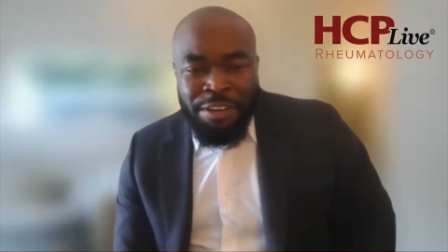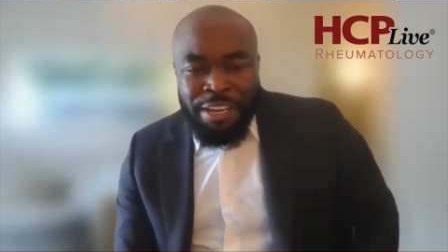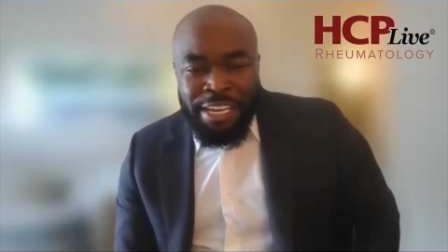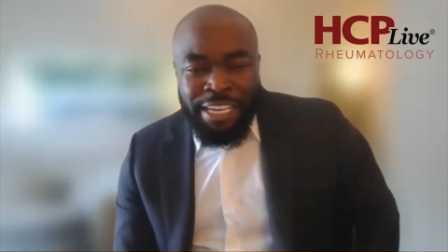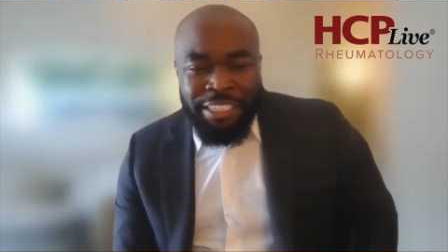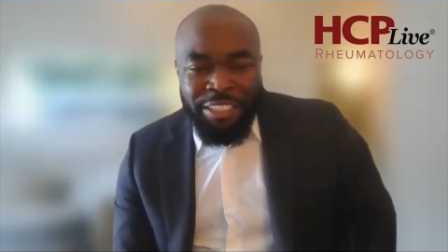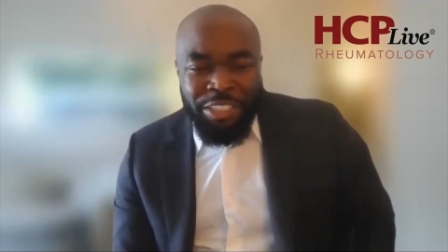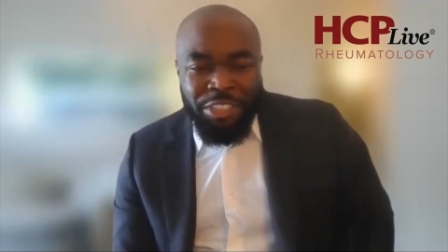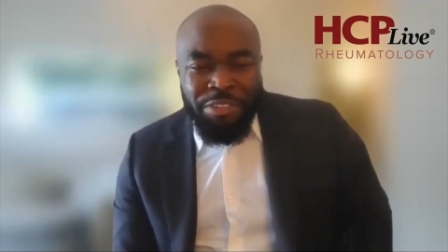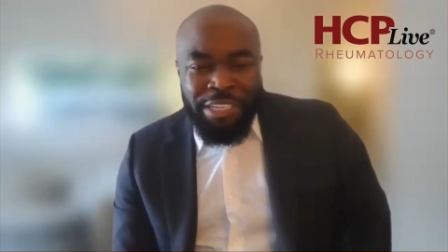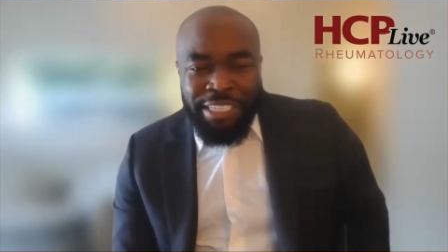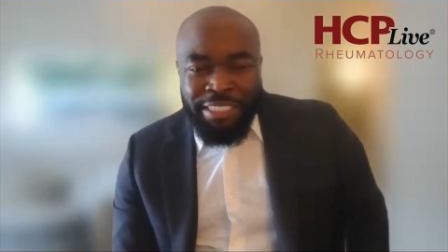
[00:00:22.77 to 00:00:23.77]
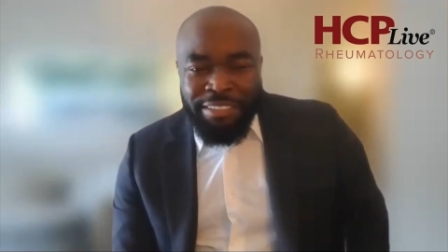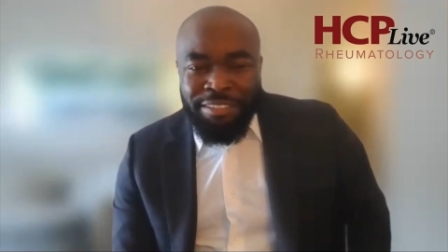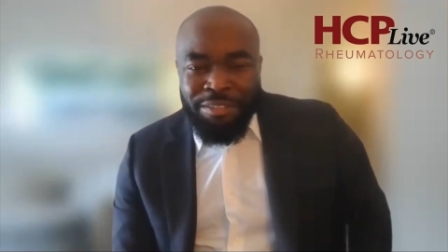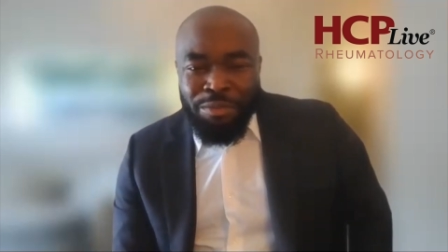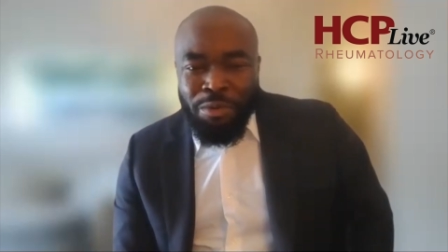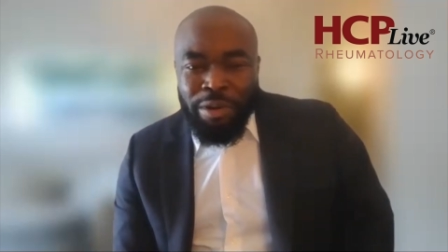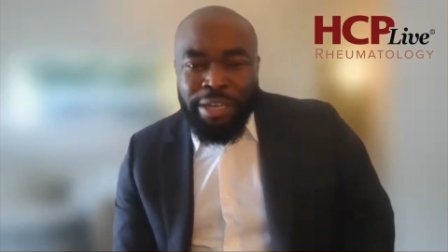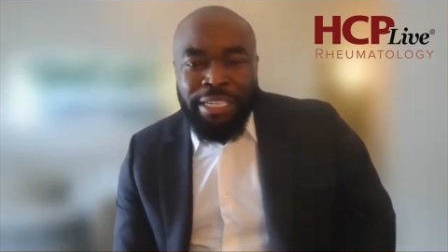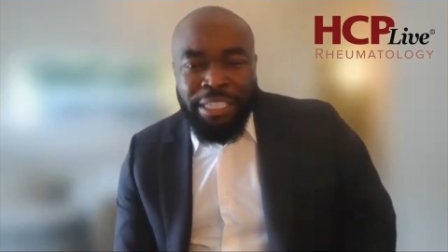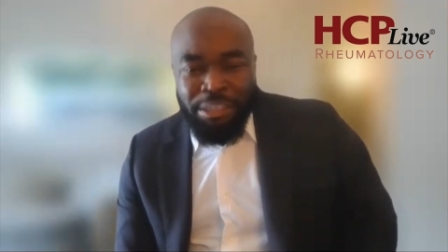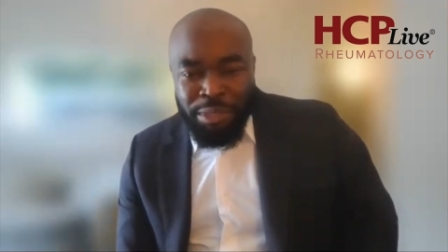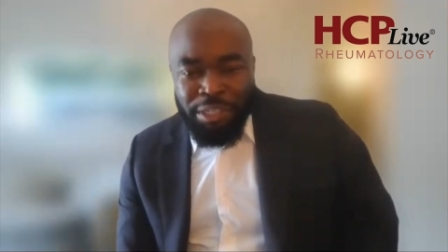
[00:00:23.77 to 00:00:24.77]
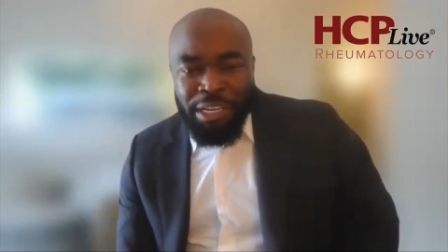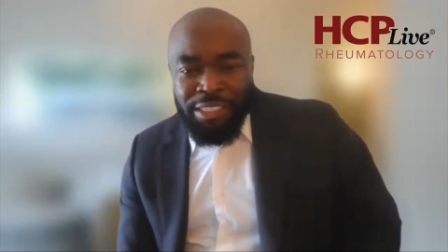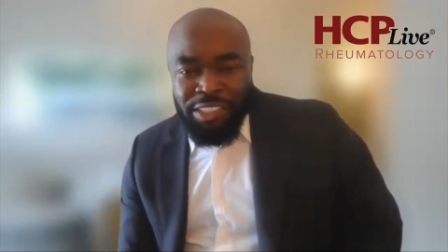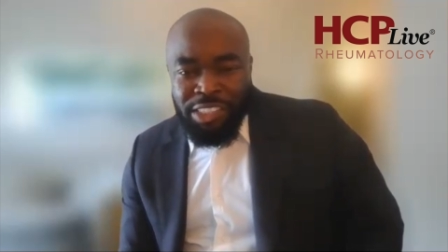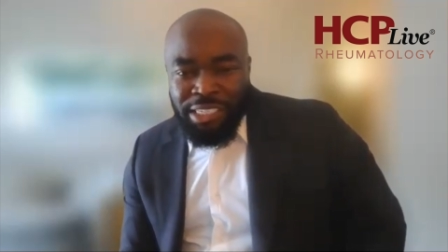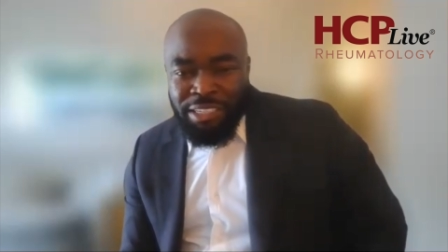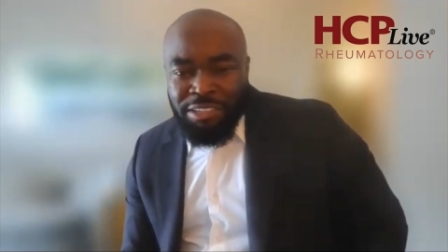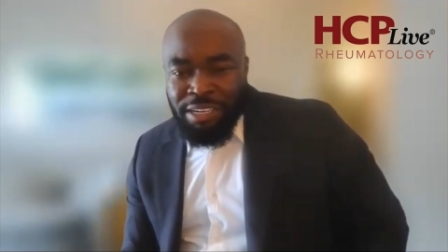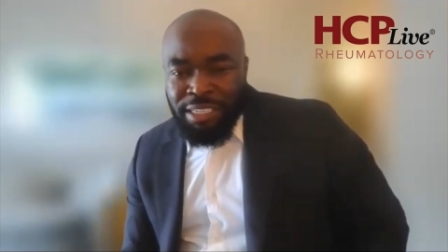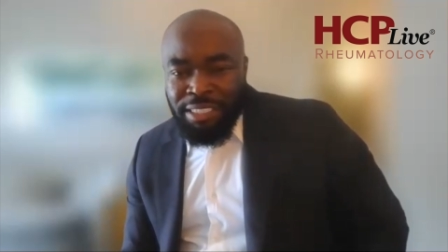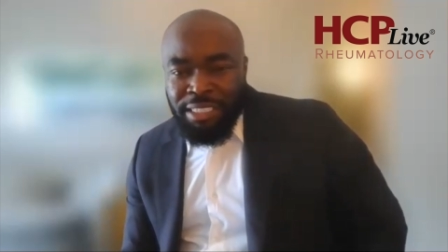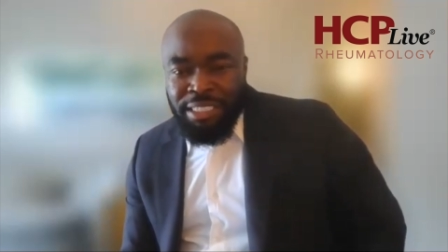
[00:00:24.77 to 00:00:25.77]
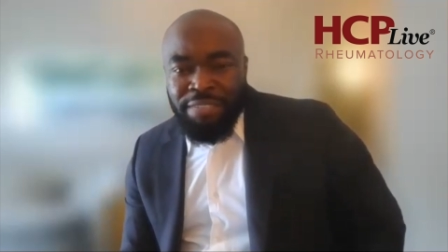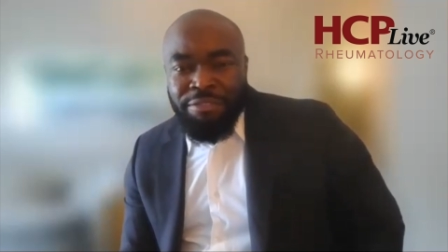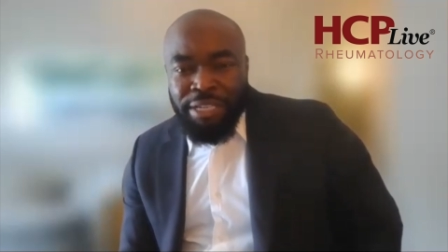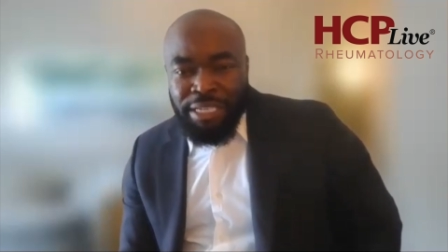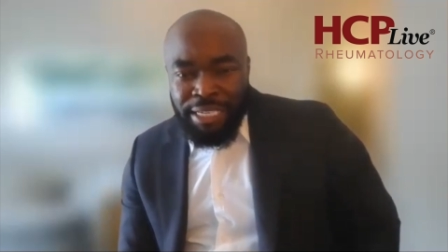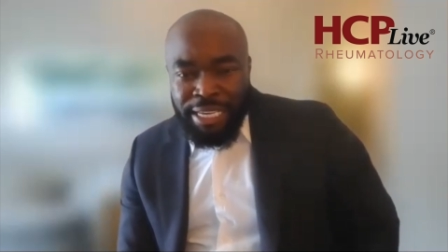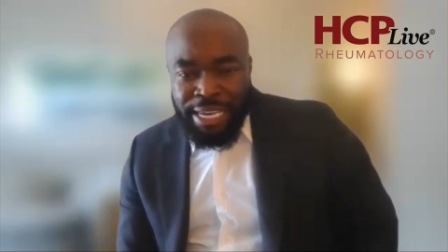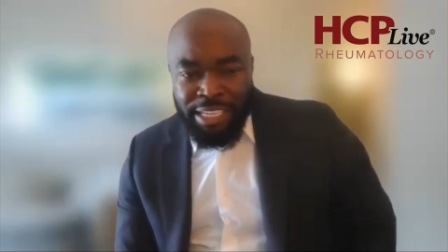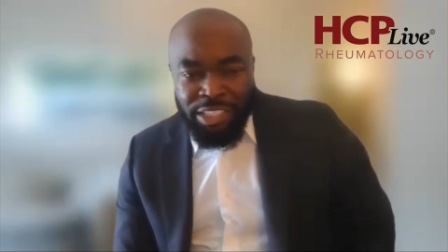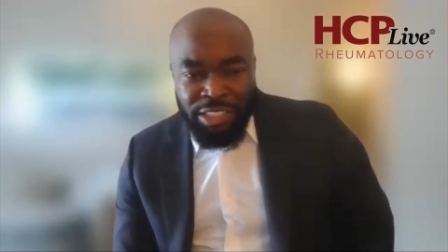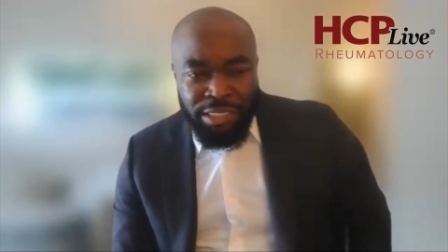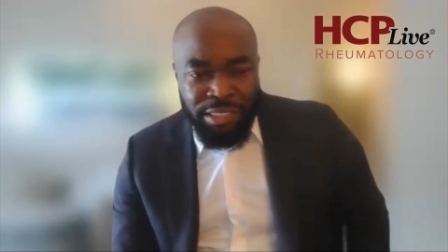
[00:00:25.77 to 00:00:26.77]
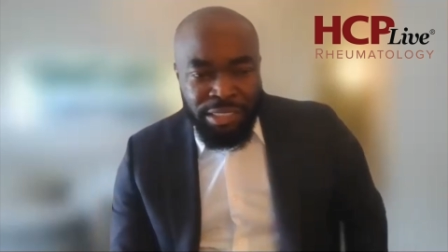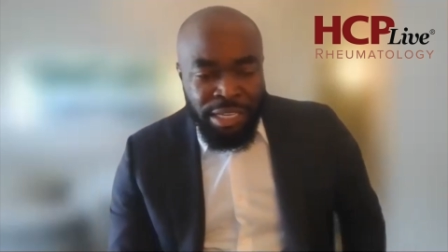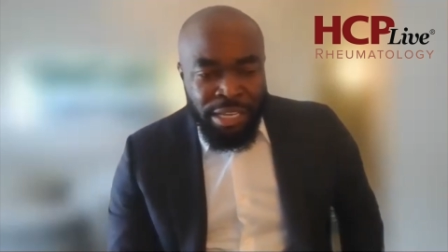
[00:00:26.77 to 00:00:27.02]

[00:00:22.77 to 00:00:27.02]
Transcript: industry working in immunology across the different indications.